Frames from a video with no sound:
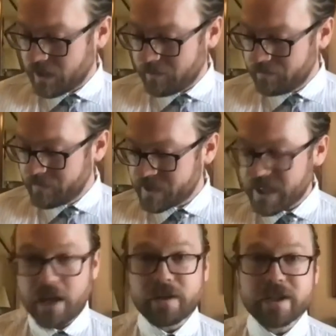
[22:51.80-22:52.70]

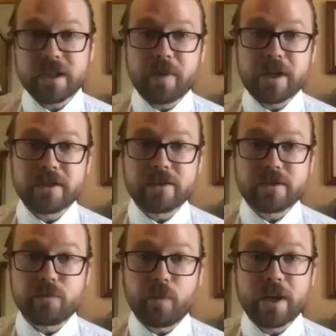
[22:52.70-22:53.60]
salaries, and he mentions
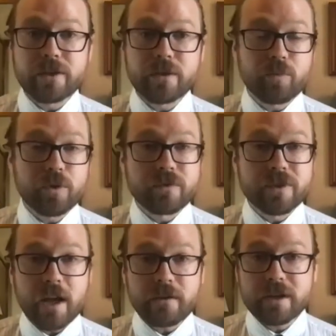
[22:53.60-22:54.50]
ways to improve
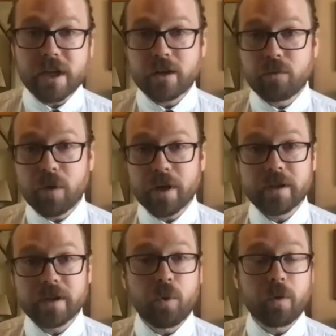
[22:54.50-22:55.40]
salaries. I know one
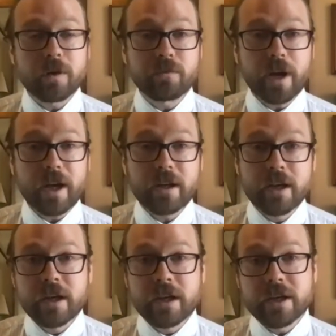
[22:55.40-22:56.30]
important way
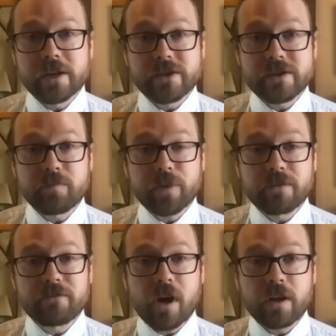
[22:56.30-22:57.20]
is simply to
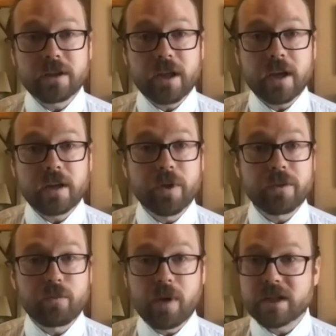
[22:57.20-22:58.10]
fall in line with
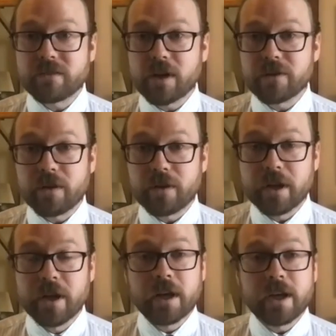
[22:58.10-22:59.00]
the rest of Arizona
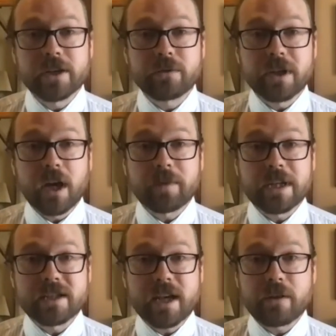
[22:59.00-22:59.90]
and to adopt a
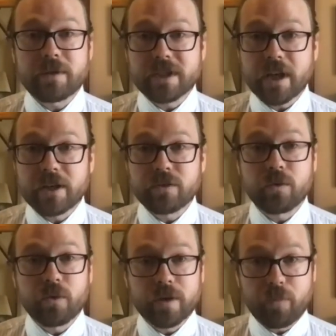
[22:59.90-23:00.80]
salary schedule
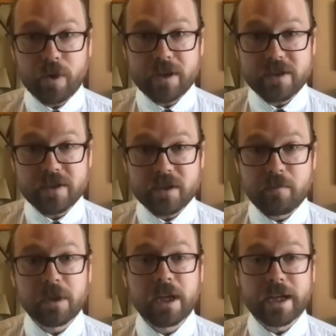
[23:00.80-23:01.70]
or a point system
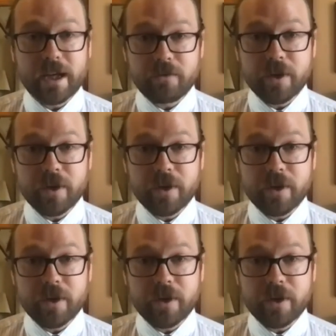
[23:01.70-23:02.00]
like every other